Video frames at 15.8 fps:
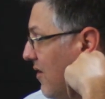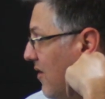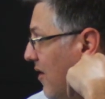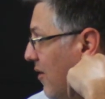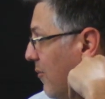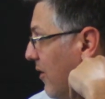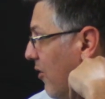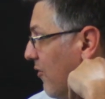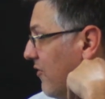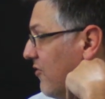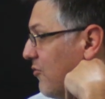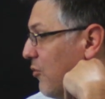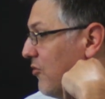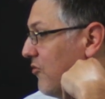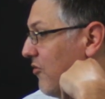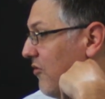I mean, all these
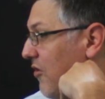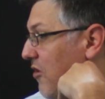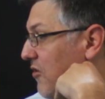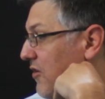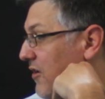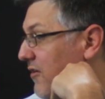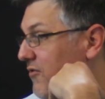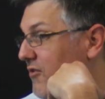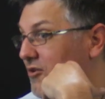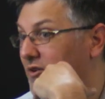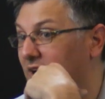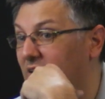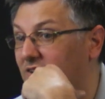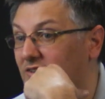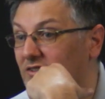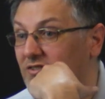cords are long enough. You can
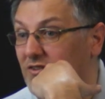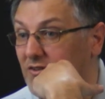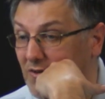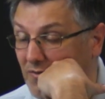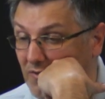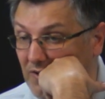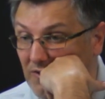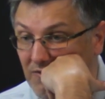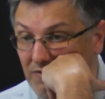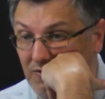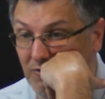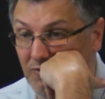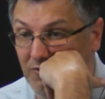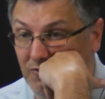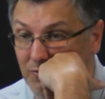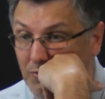actually sit over there and do
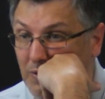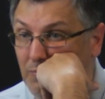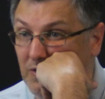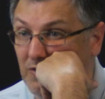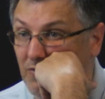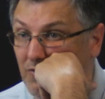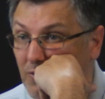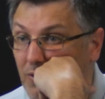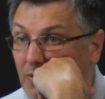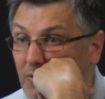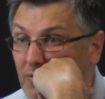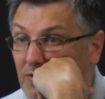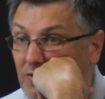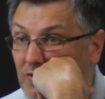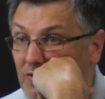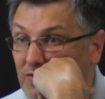the stream control
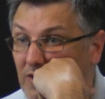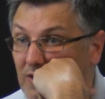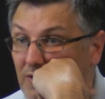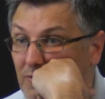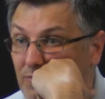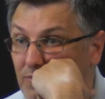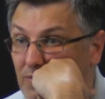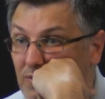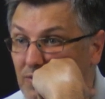yourself.